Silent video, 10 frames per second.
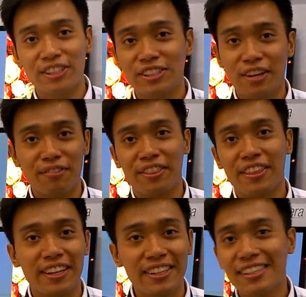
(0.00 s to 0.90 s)
and
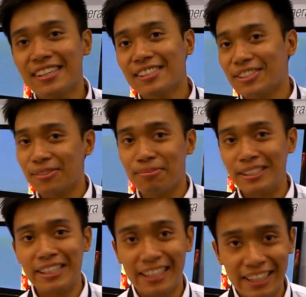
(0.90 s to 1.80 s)
everything. So
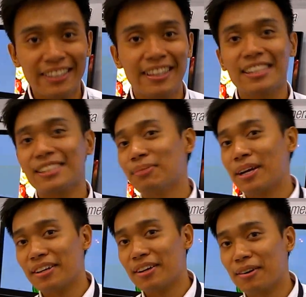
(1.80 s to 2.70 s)
basically, that's my
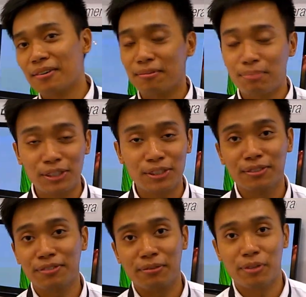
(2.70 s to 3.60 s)
personal
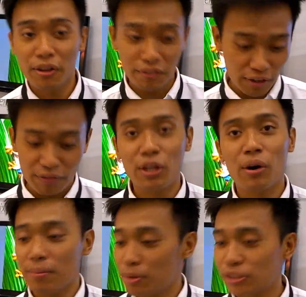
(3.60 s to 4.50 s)
favorite. Even though
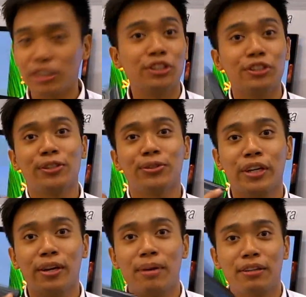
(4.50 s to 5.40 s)
I'm using the 32
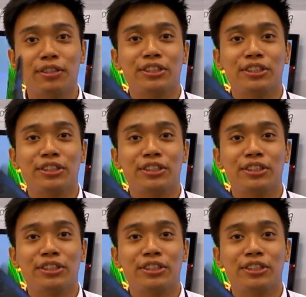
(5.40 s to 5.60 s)
gigabyte version.